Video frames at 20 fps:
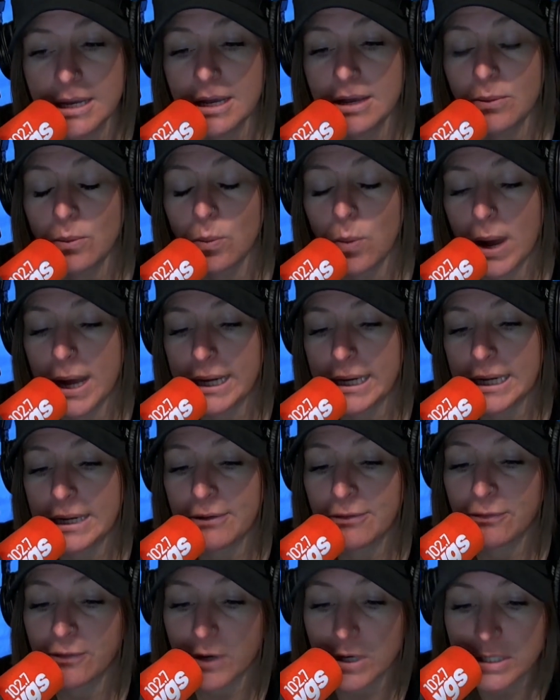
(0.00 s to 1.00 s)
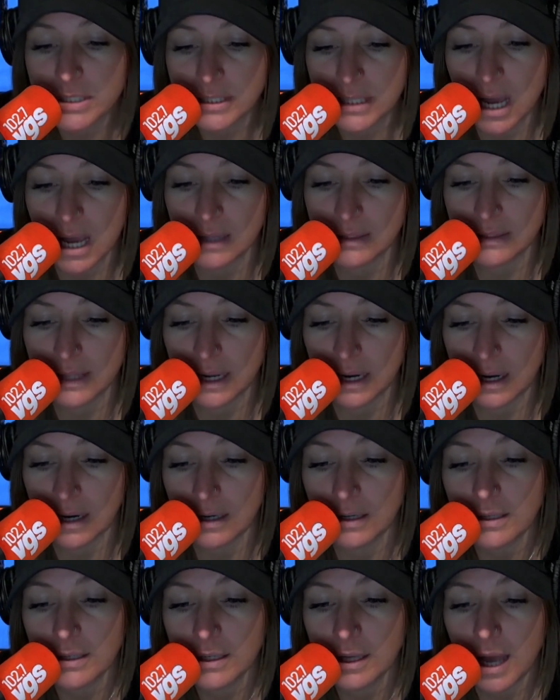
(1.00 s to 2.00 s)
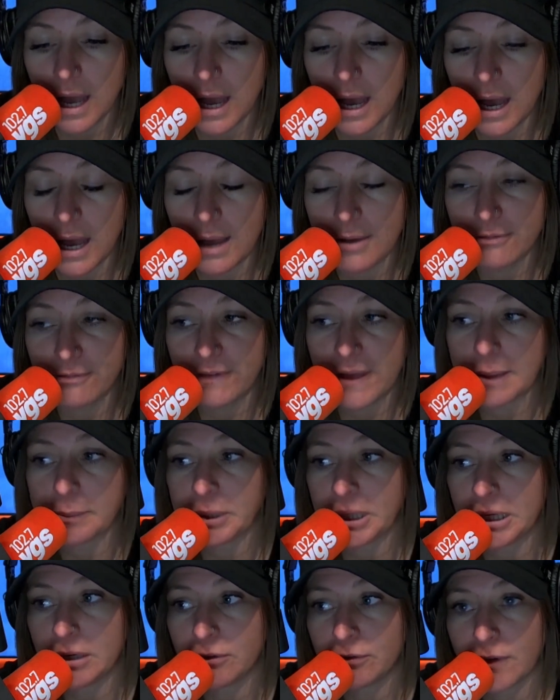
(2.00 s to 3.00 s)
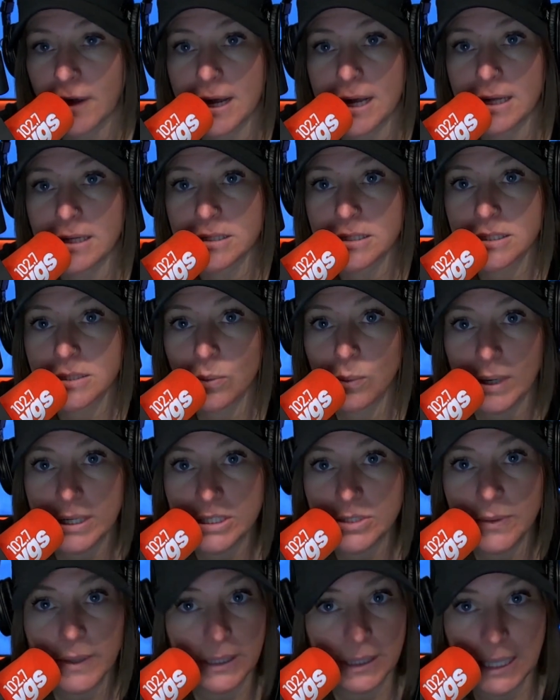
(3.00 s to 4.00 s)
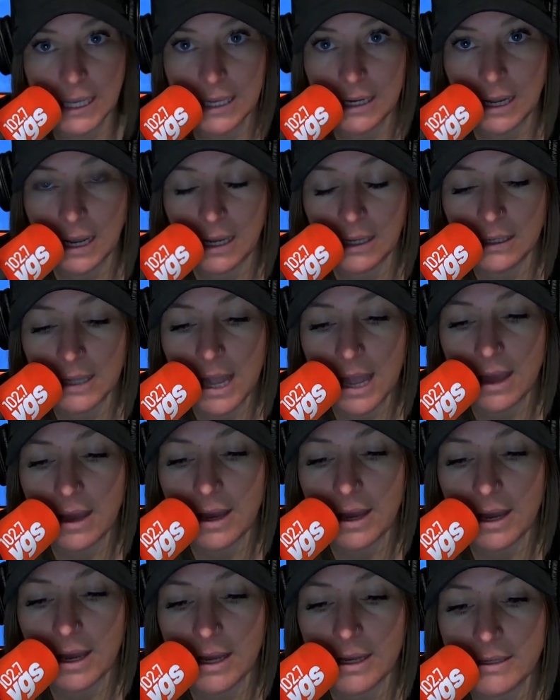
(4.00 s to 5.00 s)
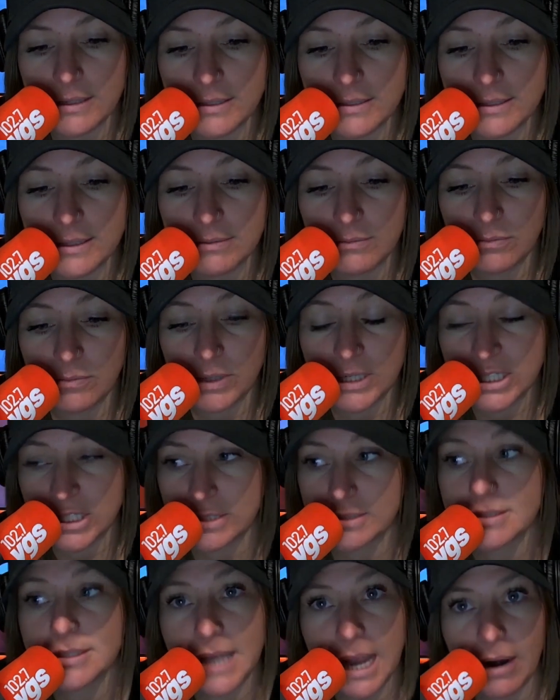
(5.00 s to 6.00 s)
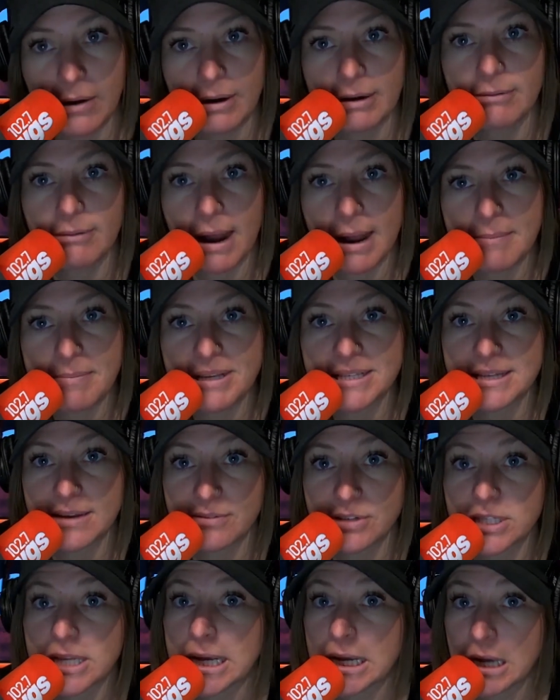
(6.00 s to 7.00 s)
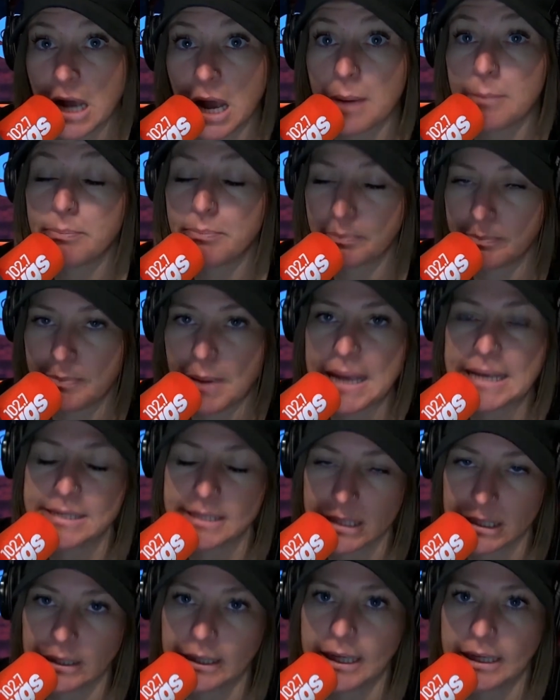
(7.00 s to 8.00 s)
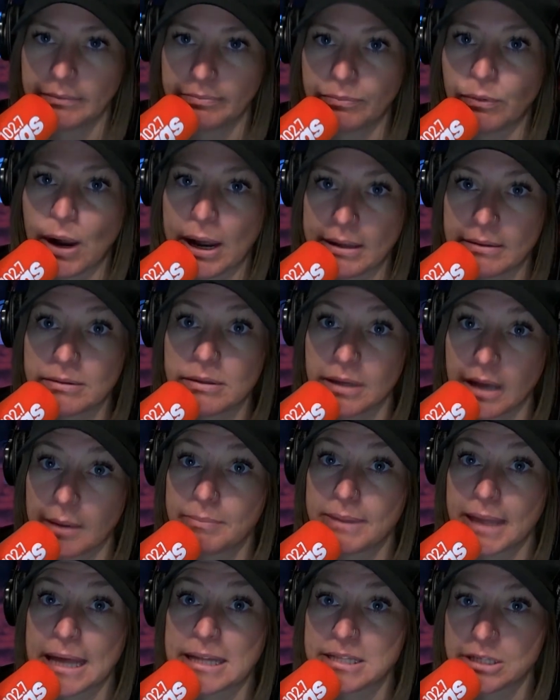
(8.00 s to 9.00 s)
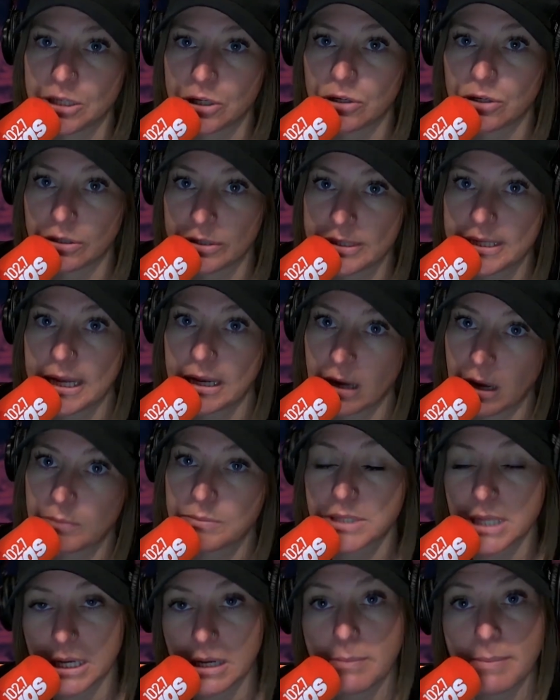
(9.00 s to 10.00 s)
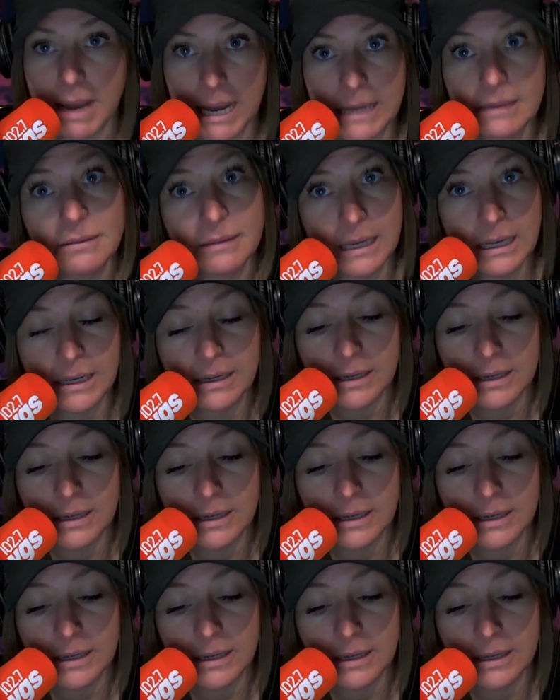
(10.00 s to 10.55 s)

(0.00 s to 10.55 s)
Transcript: When he first got there, family and friends went to Atlanta, and which is scary, right? Because everyone's like, come, basically, right? Come, yeah. That's your say, come say goodbye thing.